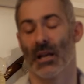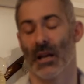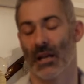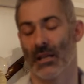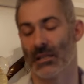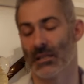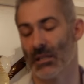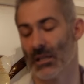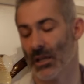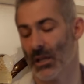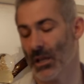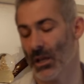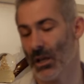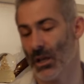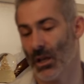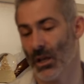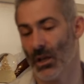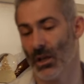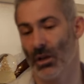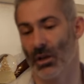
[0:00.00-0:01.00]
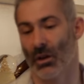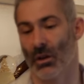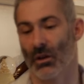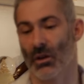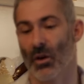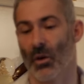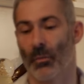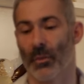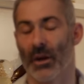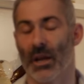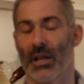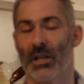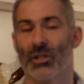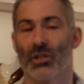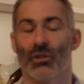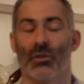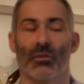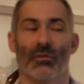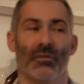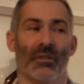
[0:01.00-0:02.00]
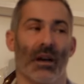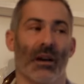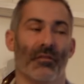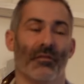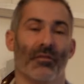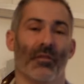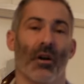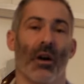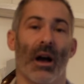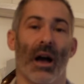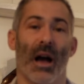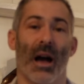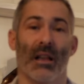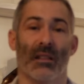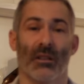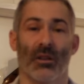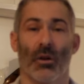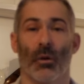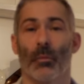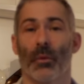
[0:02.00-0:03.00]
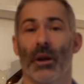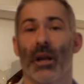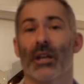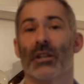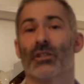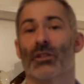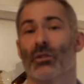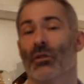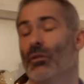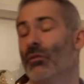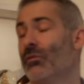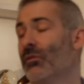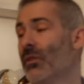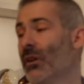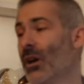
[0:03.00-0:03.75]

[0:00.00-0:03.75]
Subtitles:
and, you know, a combination of that fight and a combination of